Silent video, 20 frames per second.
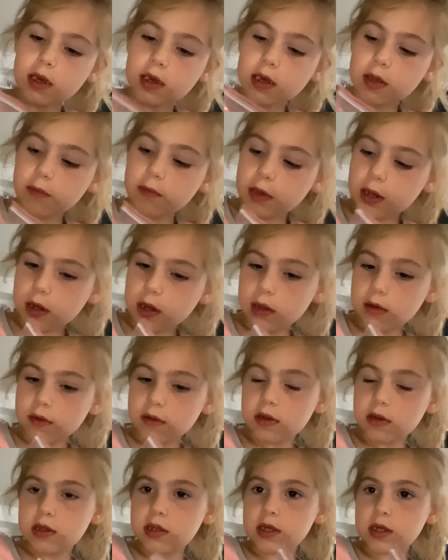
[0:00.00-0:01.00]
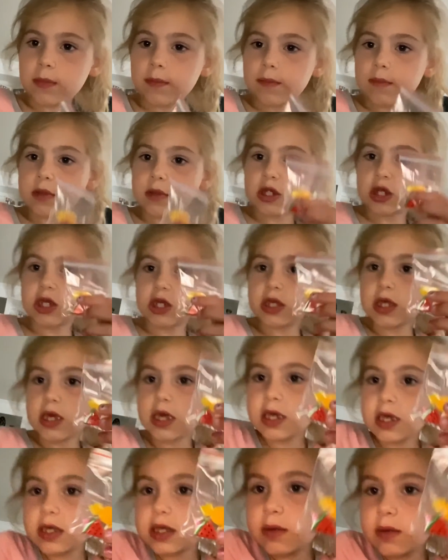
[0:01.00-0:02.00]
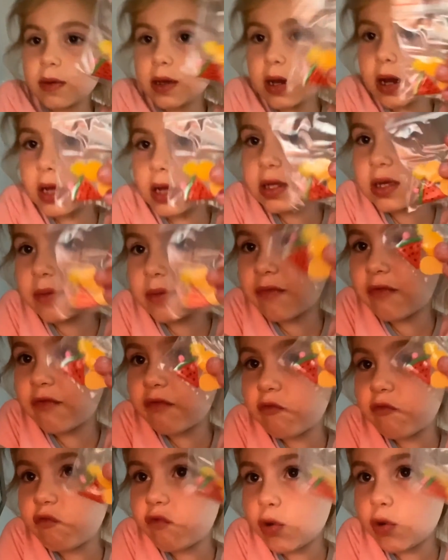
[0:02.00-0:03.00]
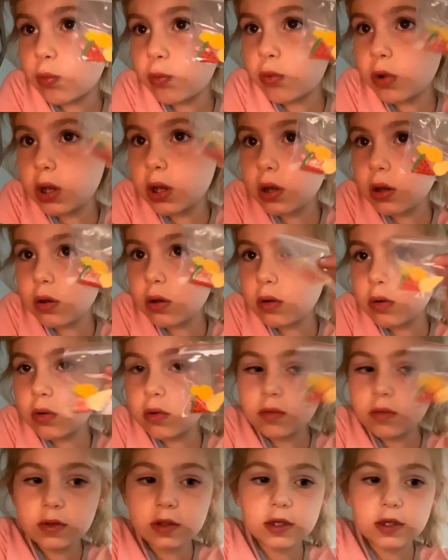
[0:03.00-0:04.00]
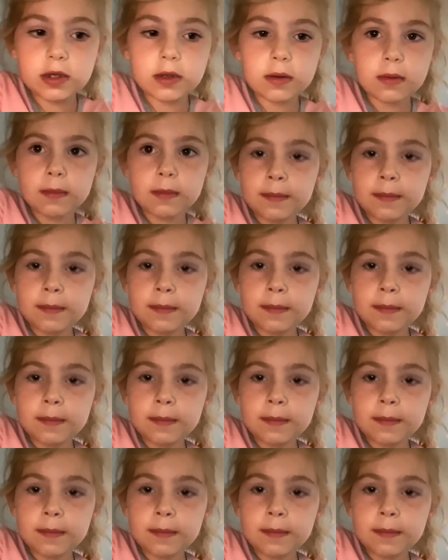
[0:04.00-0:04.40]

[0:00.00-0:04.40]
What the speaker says: and we got some just things. We got some fruits,